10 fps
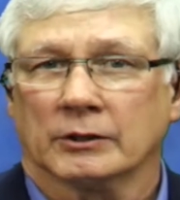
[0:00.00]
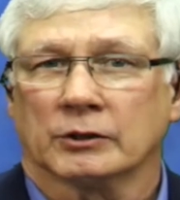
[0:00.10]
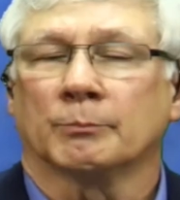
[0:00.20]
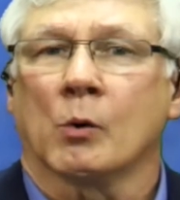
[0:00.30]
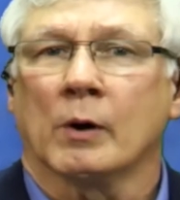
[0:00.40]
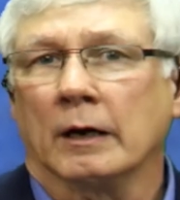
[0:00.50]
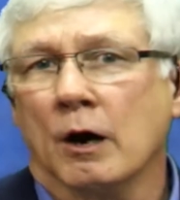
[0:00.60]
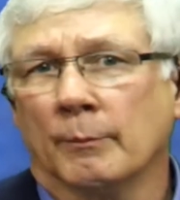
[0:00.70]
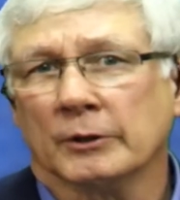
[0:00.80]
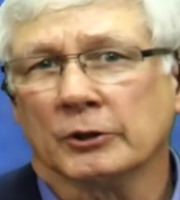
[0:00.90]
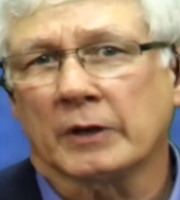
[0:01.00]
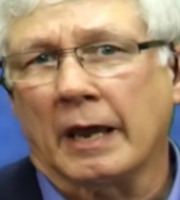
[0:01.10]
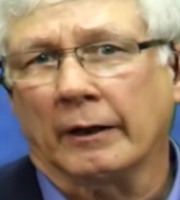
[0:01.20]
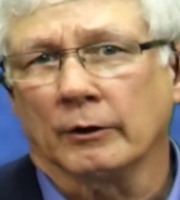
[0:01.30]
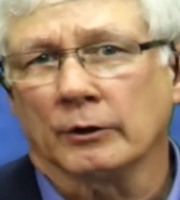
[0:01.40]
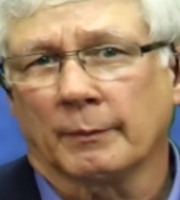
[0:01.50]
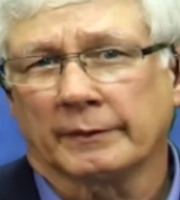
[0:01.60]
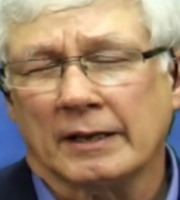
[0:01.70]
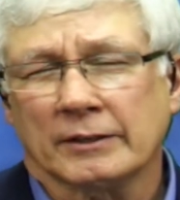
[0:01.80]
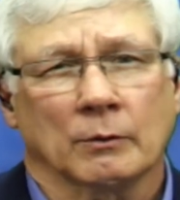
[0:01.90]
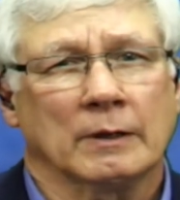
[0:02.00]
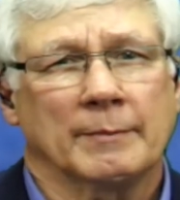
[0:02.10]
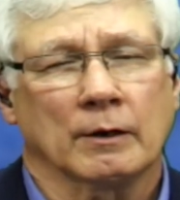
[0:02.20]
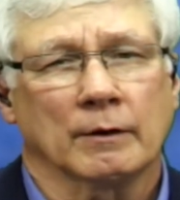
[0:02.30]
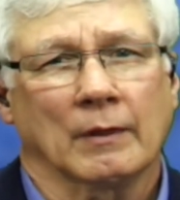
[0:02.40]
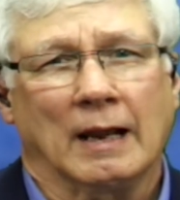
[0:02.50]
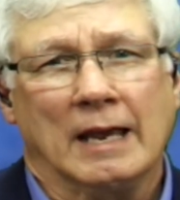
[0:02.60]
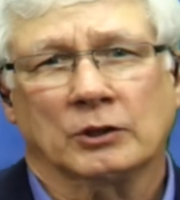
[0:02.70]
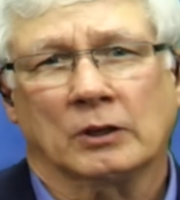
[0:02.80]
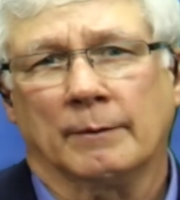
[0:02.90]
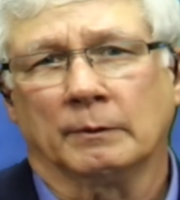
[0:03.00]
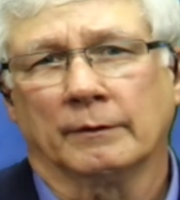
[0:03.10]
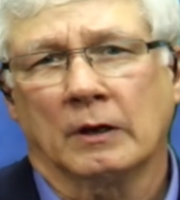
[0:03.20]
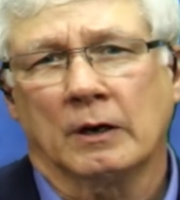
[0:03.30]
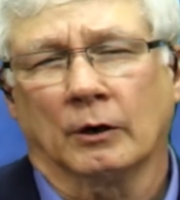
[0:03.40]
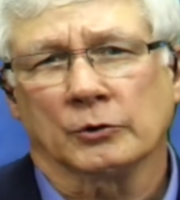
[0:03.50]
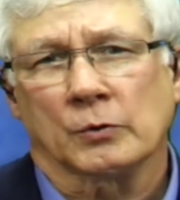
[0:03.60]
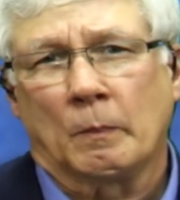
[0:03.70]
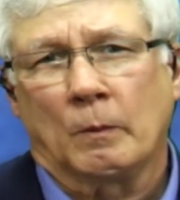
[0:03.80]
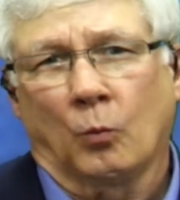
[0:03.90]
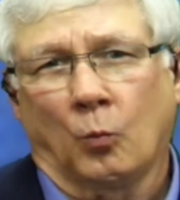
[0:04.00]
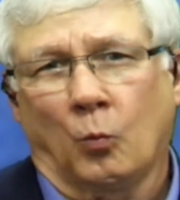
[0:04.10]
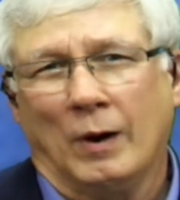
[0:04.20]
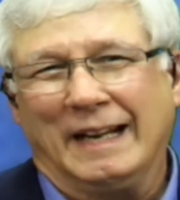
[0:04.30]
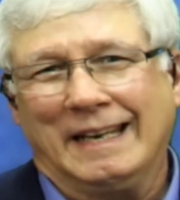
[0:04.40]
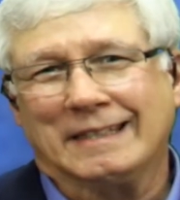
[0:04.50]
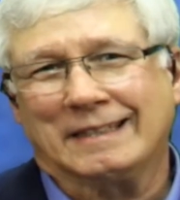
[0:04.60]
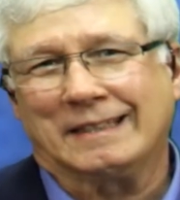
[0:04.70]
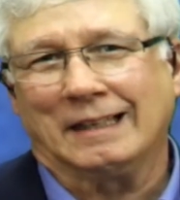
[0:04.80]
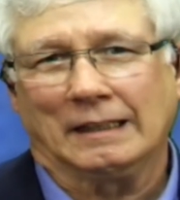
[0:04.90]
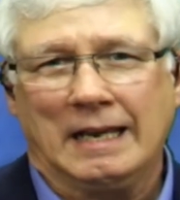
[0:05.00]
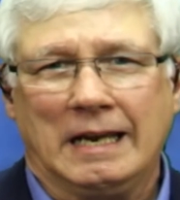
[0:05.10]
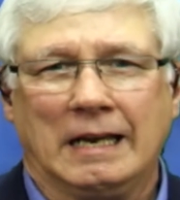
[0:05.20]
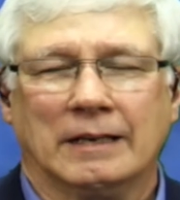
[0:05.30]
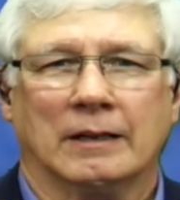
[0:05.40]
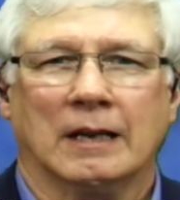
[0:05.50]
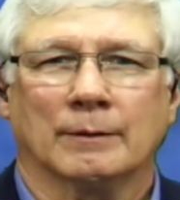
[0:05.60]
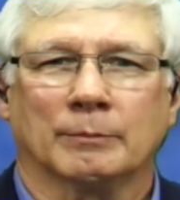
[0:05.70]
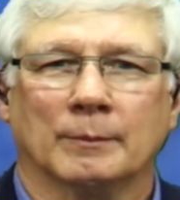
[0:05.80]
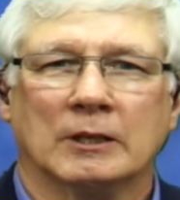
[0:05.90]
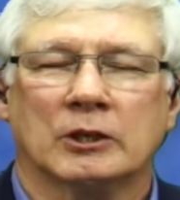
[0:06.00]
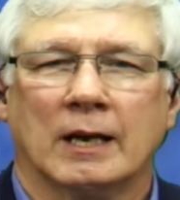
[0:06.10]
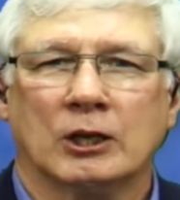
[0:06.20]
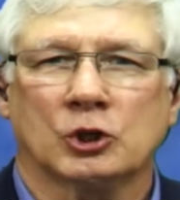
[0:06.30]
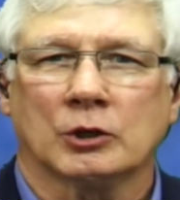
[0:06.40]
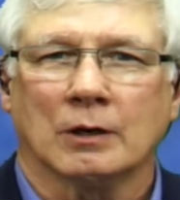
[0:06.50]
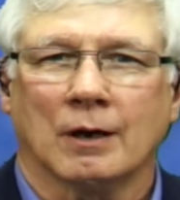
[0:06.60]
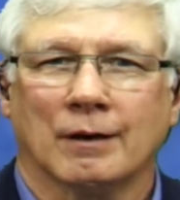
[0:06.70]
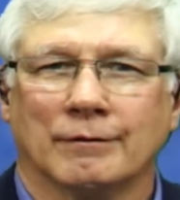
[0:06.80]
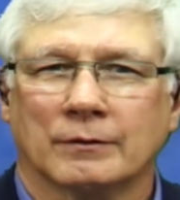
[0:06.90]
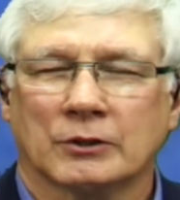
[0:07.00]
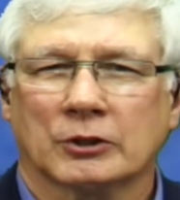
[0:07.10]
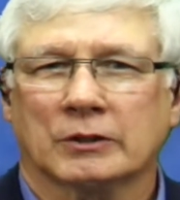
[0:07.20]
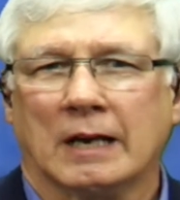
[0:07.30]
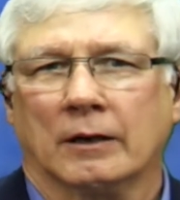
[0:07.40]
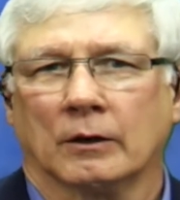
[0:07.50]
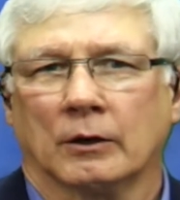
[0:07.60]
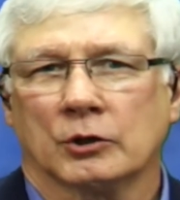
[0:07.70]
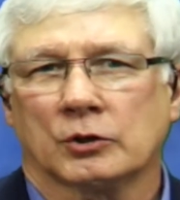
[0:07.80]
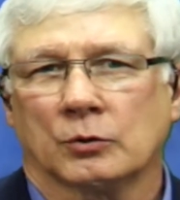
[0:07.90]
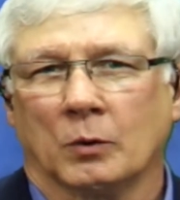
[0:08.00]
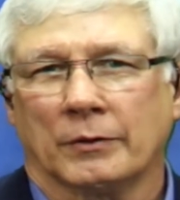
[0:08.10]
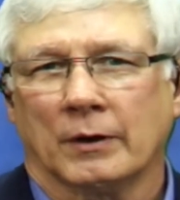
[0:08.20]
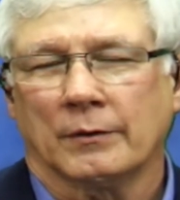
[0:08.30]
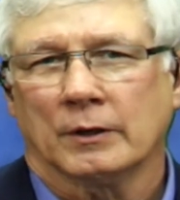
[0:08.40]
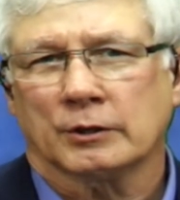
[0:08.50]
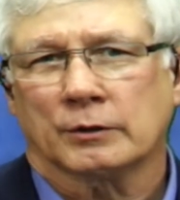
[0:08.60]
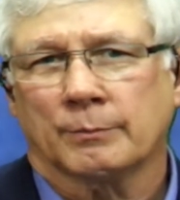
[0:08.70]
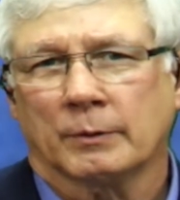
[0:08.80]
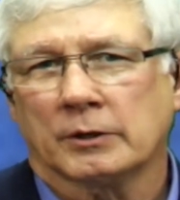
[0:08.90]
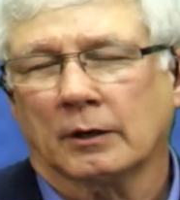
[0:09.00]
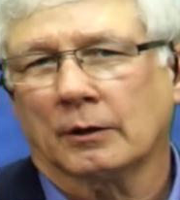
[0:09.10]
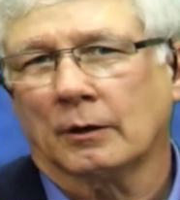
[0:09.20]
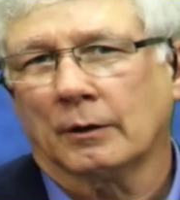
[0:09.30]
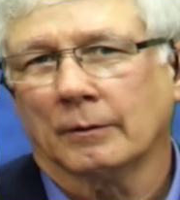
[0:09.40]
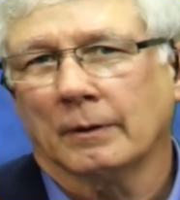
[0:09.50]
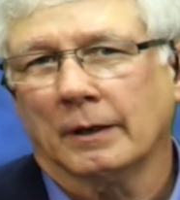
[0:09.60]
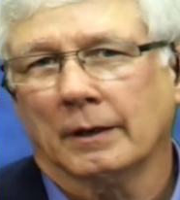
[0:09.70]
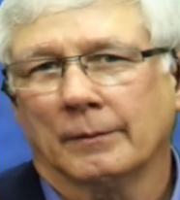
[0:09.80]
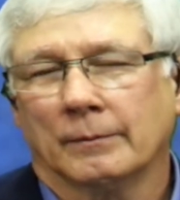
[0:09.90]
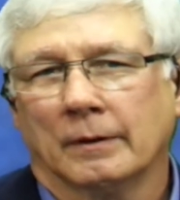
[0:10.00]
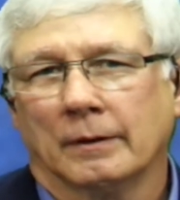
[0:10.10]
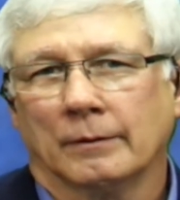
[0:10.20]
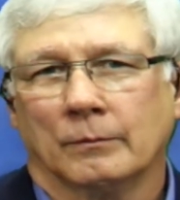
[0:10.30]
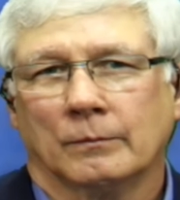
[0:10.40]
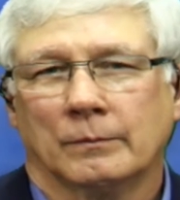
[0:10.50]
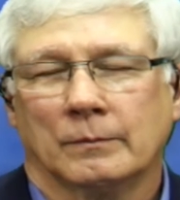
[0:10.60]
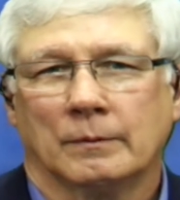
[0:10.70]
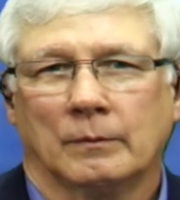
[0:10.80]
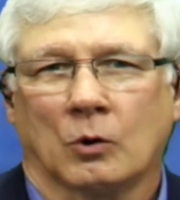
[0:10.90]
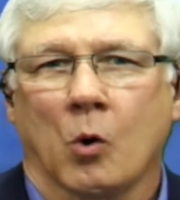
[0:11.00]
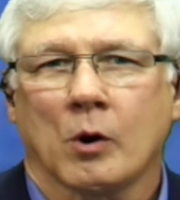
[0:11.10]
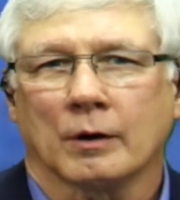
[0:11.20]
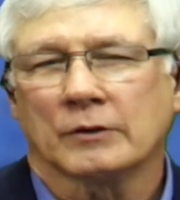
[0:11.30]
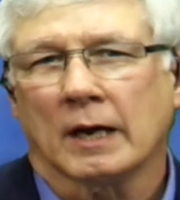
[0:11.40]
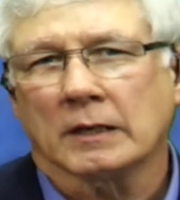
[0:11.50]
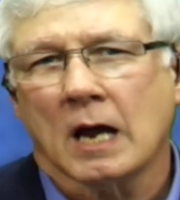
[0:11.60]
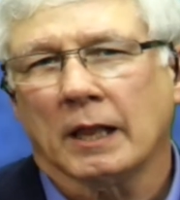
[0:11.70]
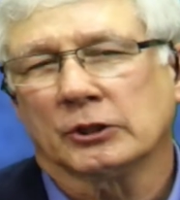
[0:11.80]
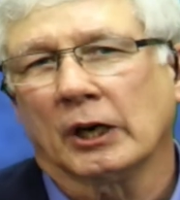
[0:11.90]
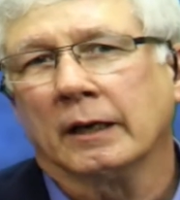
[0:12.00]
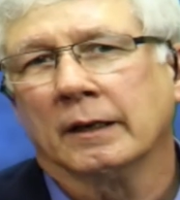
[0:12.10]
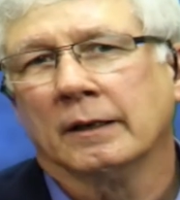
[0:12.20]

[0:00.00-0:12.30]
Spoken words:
and supporting open standards, but that's only been over the last couple of years. What has delayed the implementation of standards within this particular corner of technology?